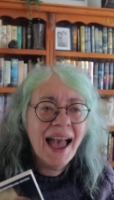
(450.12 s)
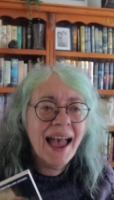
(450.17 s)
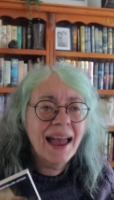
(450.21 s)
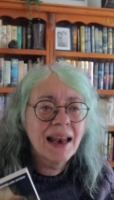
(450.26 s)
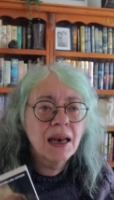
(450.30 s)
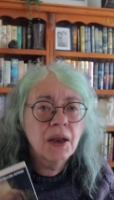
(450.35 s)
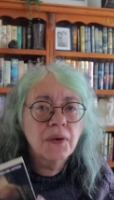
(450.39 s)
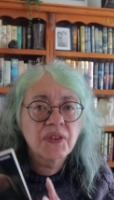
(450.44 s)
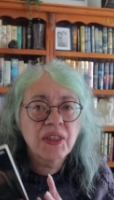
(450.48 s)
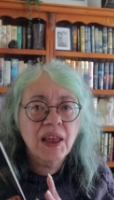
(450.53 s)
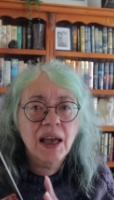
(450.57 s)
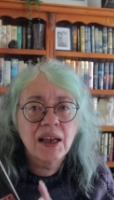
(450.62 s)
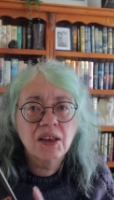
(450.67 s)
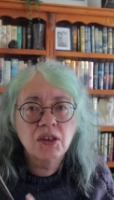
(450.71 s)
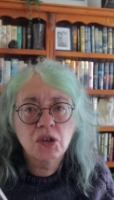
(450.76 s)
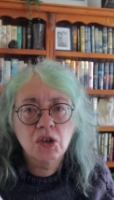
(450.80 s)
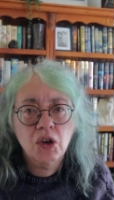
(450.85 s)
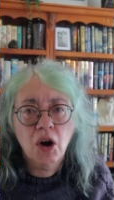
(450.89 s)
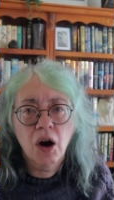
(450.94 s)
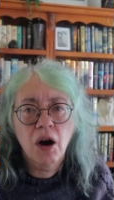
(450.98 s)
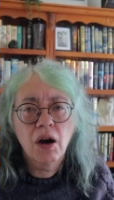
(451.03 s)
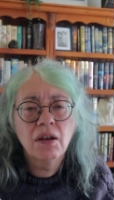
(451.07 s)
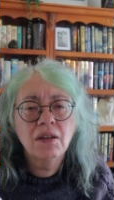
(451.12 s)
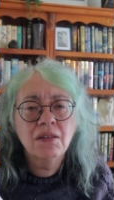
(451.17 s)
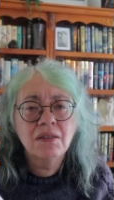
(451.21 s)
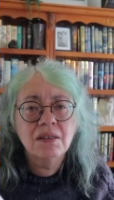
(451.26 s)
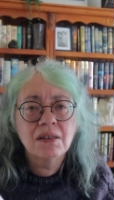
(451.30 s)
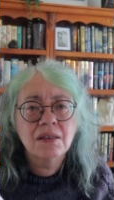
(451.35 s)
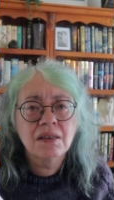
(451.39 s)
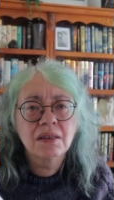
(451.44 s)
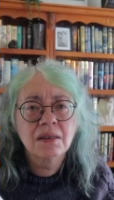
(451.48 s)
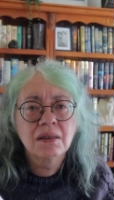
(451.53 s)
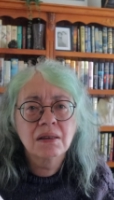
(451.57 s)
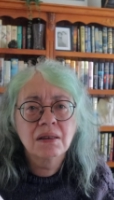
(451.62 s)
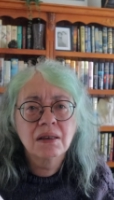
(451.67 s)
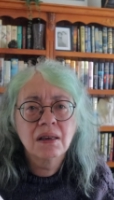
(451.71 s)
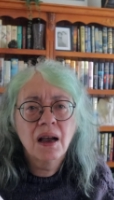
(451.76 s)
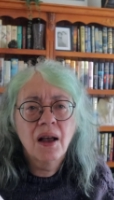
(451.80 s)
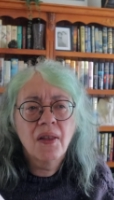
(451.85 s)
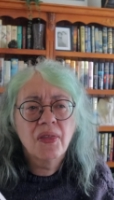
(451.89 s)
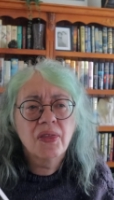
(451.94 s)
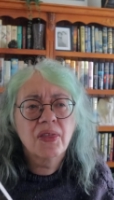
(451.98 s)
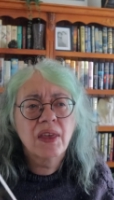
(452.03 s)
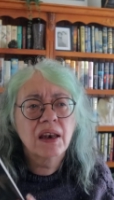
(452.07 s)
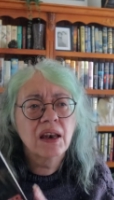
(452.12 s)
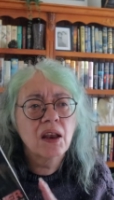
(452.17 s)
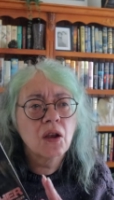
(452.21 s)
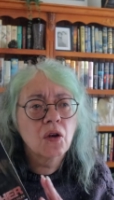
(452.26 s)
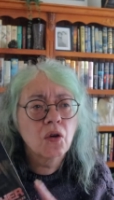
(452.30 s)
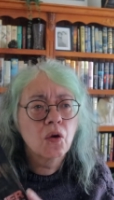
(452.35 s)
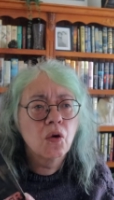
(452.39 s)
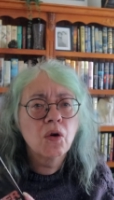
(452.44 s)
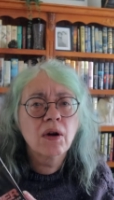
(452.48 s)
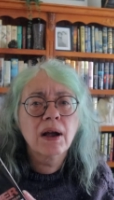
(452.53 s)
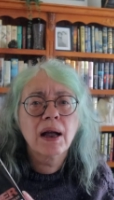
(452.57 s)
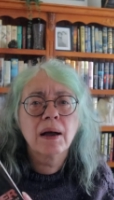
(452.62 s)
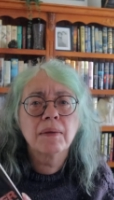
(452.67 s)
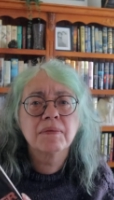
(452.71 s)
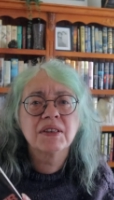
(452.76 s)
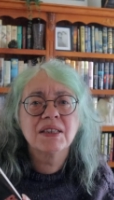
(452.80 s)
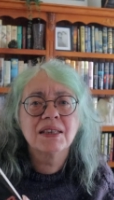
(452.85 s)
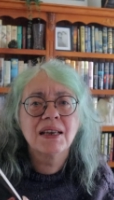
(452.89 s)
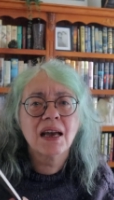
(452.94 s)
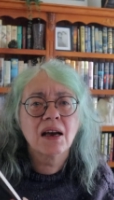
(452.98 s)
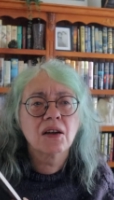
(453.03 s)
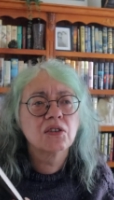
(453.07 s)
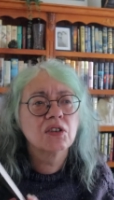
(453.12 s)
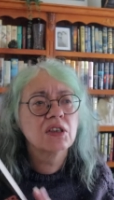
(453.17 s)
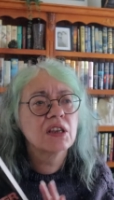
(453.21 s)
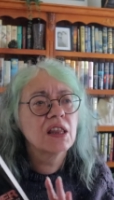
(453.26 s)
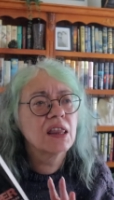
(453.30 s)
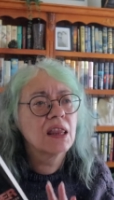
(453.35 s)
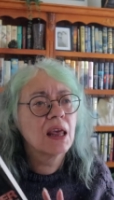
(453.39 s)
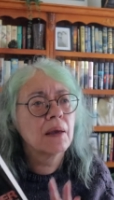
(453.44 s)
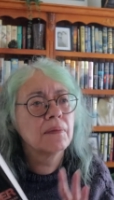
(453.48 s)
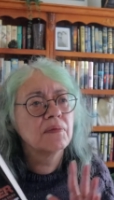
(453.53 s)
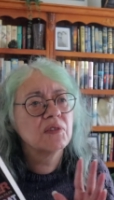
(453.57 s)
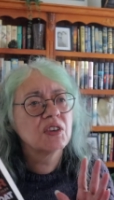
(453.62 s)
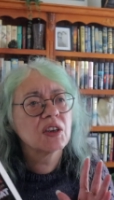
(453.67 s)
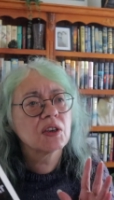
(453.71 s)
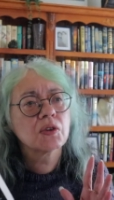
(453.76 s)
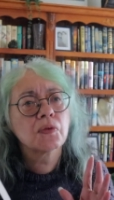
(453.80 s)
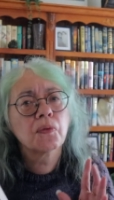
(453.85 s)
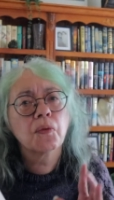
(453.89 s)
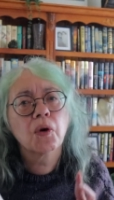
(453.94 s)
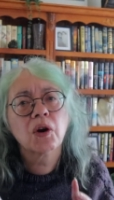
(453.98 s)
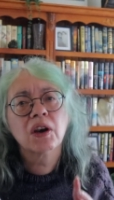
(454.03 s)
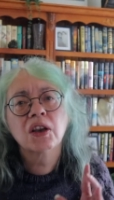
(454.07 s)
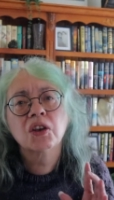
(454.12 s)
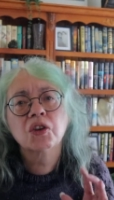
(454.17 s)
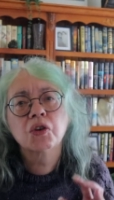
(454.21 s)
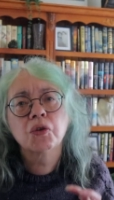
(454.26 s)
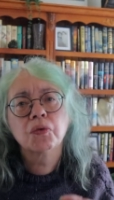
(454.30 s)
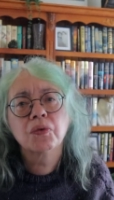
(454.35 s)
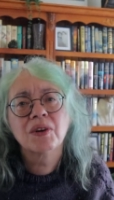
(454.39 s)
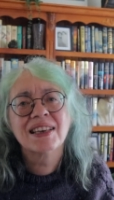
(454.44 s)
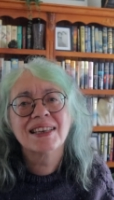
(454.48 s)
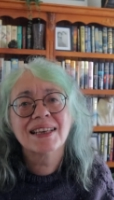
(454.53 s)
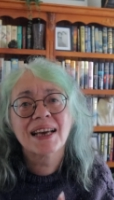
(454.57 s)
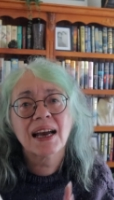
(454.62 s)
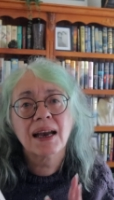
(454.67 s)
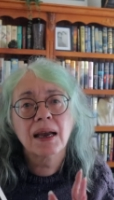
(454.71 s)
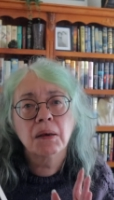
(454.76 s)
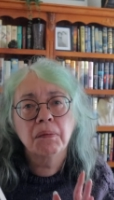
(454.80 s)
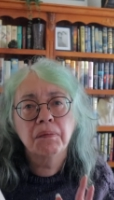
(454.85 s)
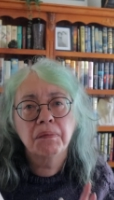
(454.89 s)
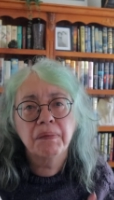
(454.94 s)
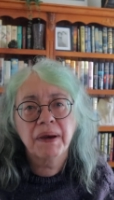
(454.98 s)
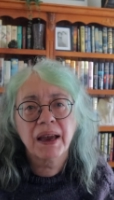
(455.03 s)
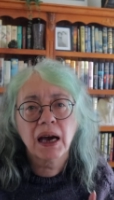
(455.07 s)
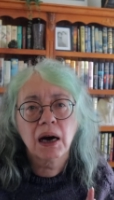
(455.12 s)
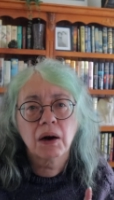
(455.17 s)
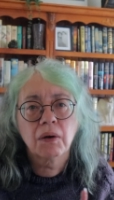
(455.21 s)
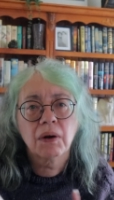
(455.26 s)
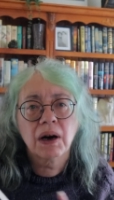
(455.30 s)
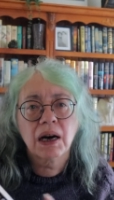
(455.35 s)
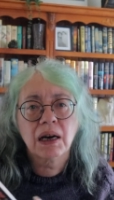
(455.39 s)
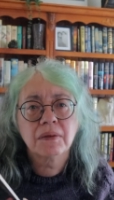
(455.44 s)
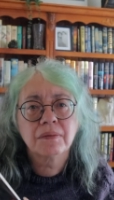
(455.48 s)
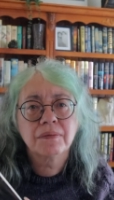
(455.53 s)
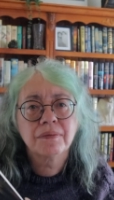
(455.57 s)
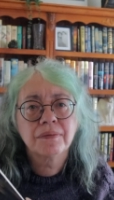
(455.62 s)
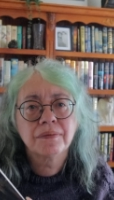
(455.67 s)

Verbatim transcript: And if they don't, then it all comes down to them just wanting to retain power.